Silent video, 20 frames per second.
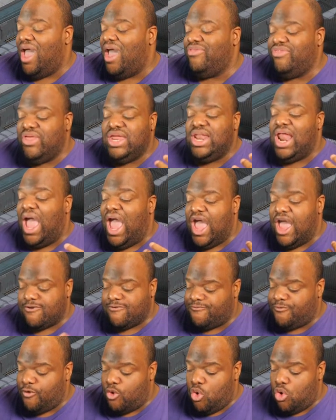And then
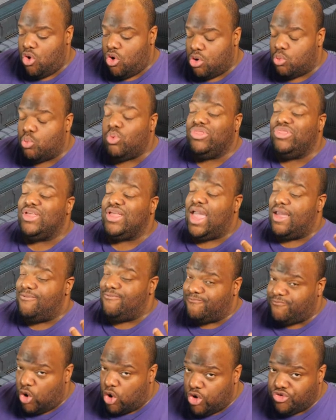Act 4, when the
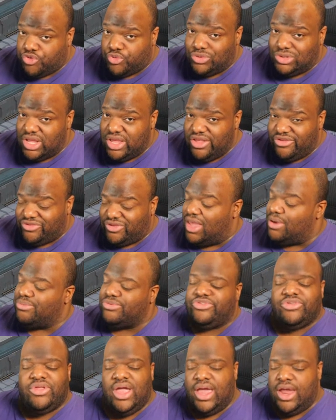game first released,
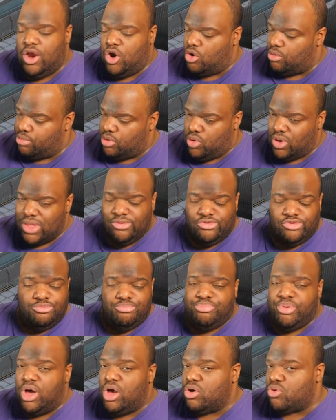it was terrible. It
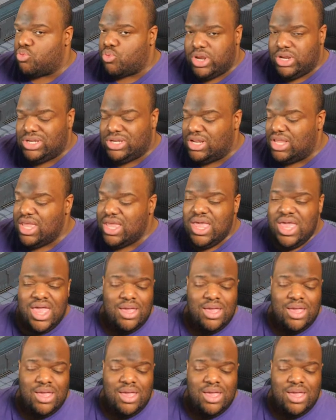was bug ridden.